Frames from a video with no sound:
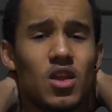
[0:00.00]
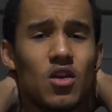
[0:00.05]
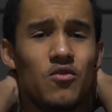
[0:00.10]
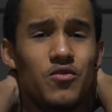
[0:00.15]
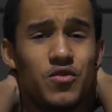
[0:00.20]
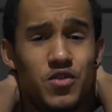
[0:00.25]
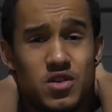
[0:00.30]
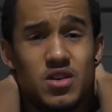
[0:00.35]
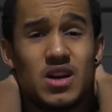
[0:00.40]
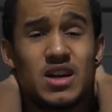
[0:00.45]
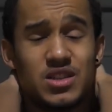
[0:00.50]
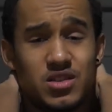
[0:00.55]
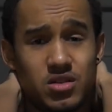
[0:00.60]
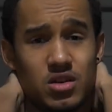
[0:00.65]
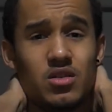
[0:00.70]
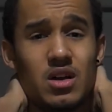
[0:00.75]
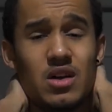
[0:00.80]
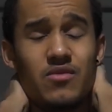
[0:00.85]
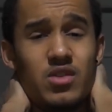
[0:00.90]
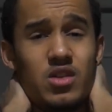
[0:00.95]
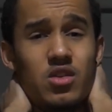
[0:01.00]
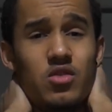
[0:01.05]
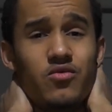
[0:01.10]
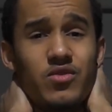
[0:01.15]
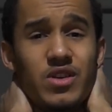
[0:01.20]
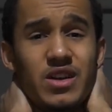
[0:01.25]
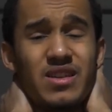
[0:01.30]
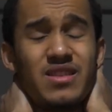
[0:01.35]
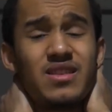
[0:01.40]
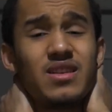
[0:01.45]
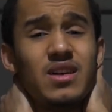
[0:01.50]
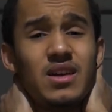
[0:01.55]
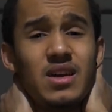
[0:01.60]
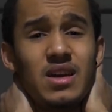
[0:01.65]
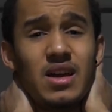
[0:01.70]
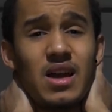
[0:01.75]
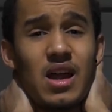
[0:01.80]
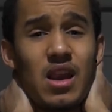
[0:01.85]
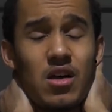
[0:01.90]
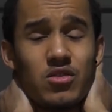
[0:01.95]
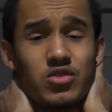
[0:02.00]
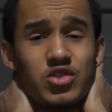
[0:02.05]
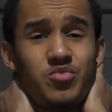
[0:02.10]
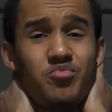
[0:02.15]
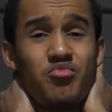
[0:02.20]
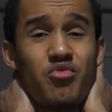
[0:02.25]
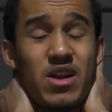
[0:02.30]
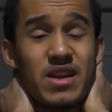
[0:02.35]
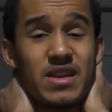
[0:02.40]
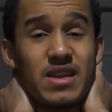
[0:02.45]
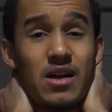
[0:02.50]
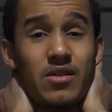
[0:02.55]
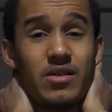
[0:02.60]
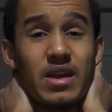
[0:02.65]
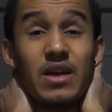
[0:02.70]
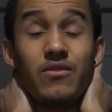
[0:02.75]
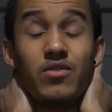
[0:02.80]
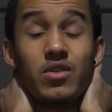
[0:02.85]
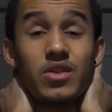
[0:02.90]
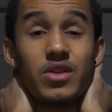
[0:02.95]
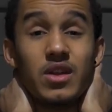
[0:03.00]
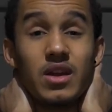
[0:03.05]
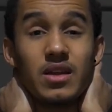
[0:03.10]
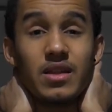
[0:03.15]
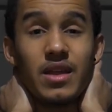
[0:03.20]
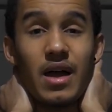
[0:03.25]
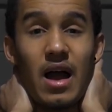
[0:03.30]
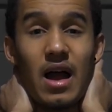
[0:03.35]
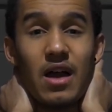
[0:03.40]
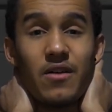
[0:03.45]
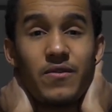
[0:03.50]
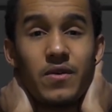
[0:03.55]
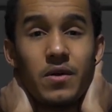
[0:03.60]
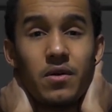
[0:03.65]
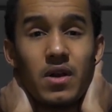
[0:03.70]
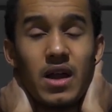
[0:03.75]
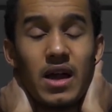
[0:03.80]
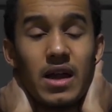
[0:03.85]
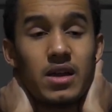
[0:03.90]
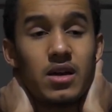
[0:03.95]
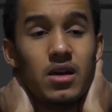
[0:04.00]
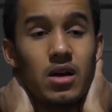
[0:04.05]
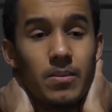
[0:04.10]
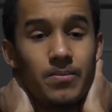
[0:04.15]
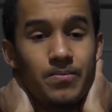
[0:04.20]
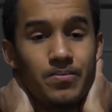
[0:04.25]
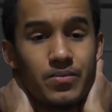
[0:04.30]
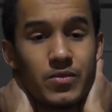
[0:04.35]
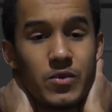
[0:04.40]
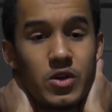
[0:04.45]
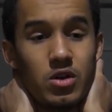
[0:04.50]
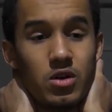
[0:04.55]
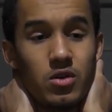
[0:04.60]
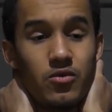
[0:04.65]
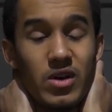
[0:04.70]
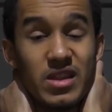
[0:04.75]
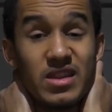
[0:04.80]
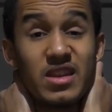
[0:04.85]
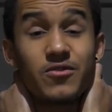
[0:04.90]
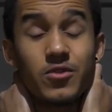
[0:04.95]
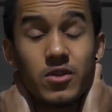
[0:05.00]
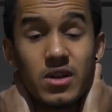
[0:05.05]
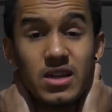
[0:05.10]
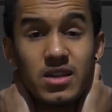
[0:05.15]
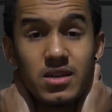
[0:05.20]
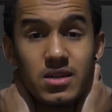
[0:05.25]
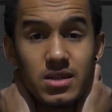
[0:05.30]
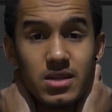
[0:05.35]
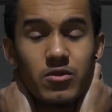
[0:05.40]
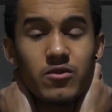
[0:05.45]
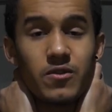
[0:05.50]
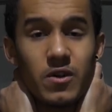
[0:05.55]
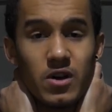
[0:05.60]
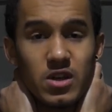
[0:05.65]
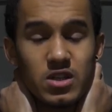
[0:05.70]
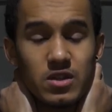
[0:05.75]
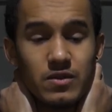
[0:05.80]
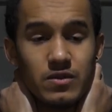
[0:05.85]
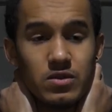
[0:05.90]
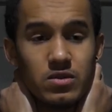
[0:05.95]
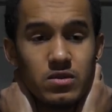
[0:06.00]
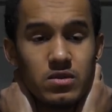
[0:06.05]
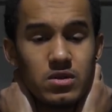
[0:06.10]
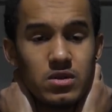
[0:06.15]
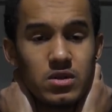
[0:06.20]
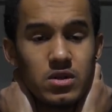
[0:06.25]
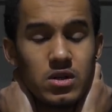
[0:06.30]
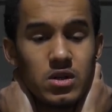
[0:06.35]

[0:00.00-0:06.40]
for you guys to go have a little read, and I'll just break down everything that I feel like could have went differently, first of all,